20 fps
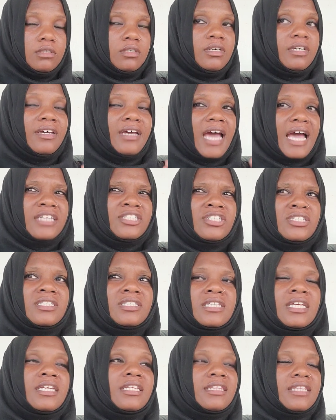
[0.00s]
I just
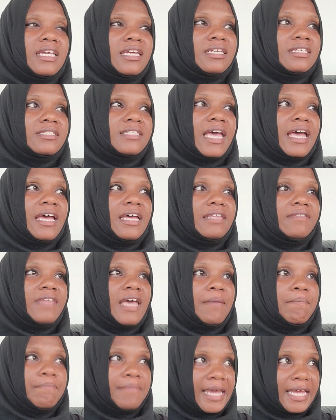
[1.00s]
seen things that
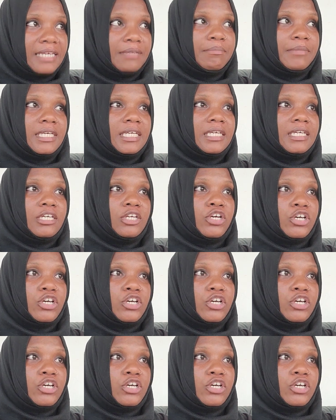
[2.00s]
that made me